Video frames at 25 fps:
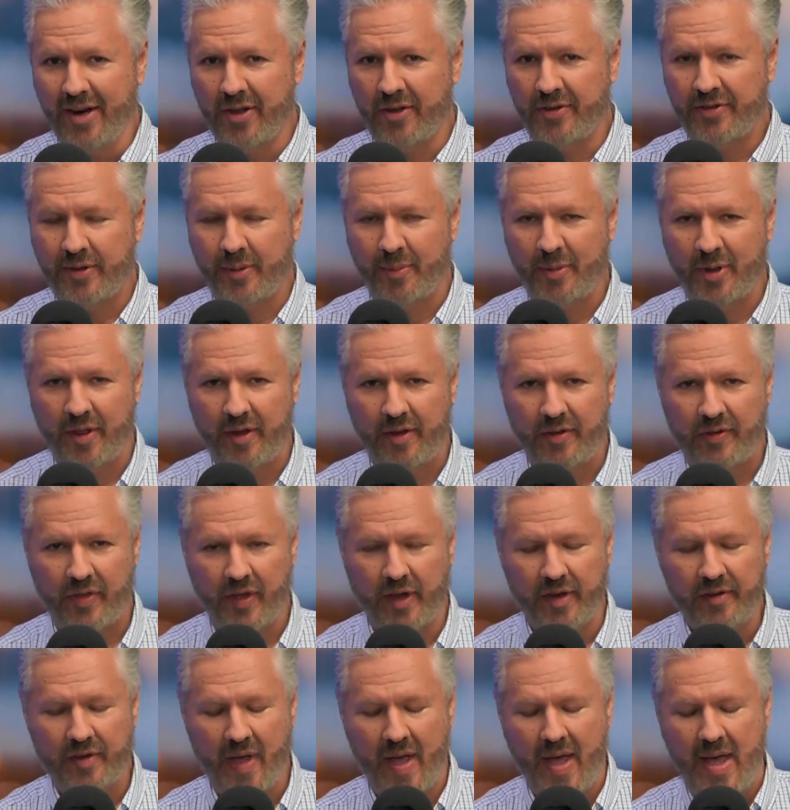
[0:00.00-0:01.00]
some of these
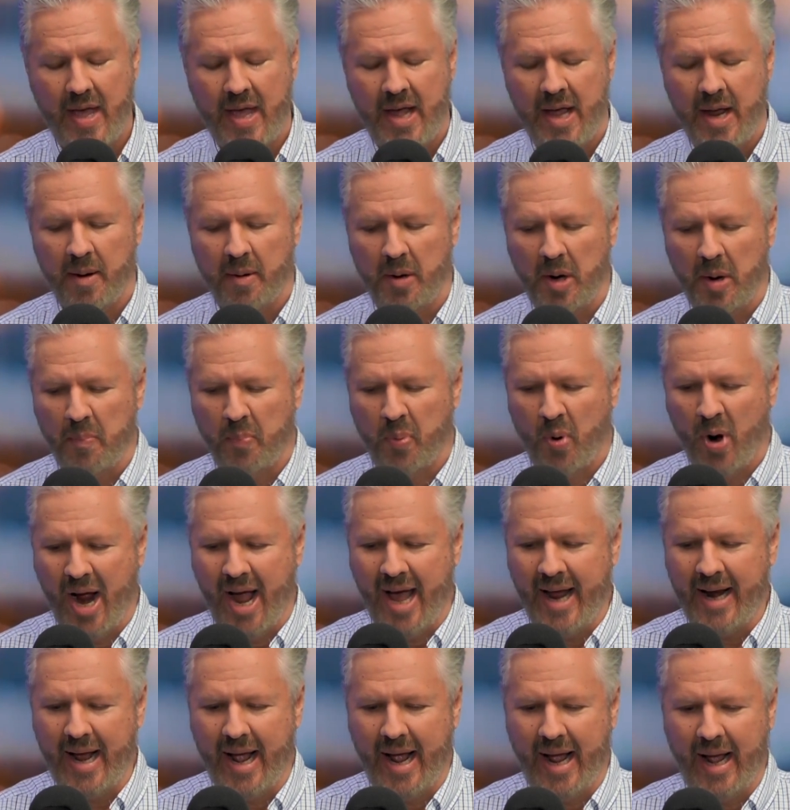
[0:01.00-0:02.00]
things.
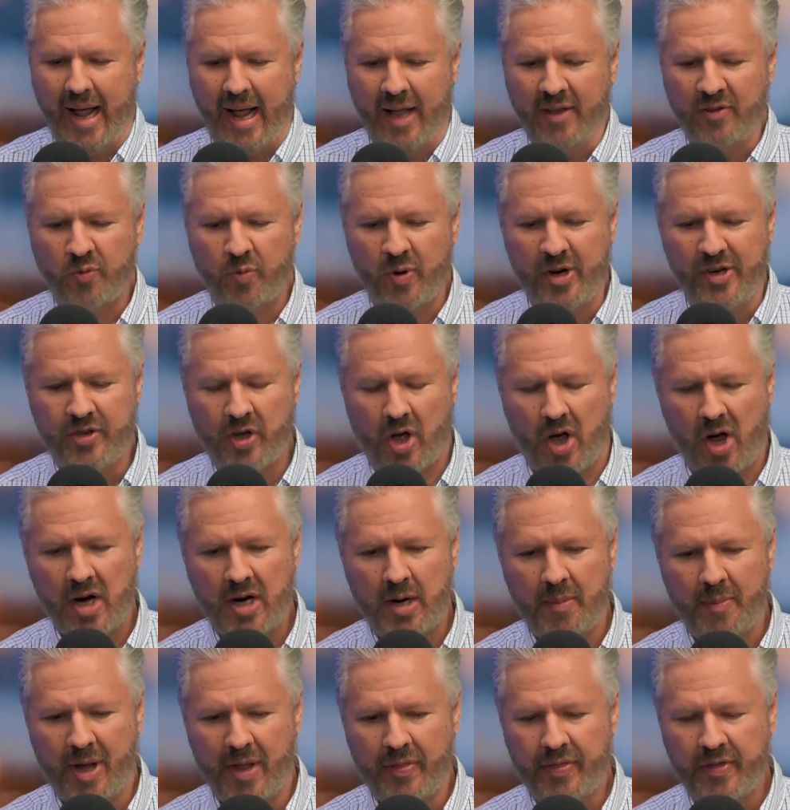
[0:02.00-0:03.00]
Brad, as we
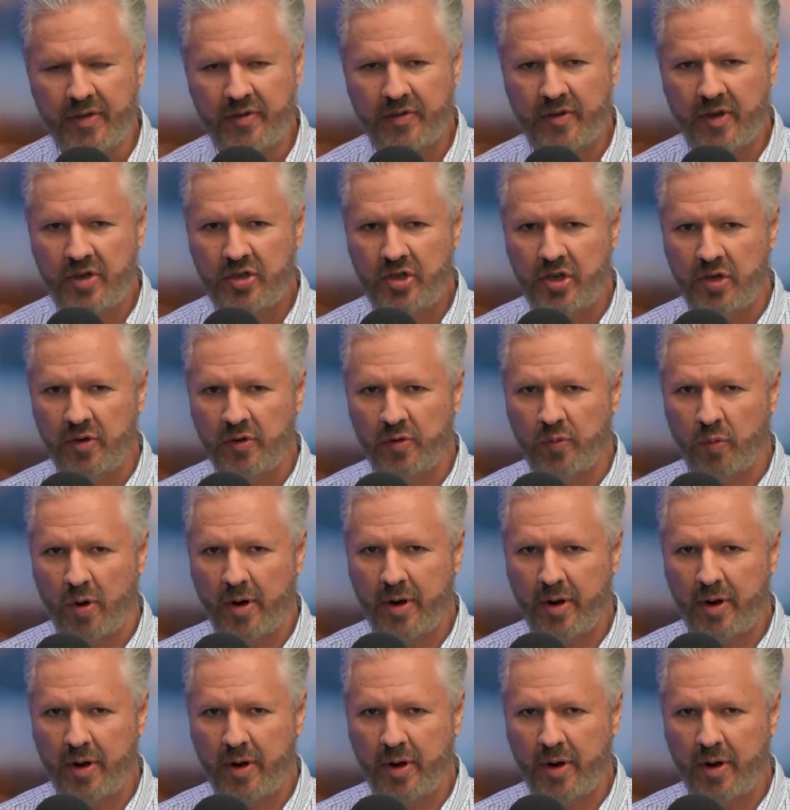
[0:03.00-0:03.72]
talk about these issues,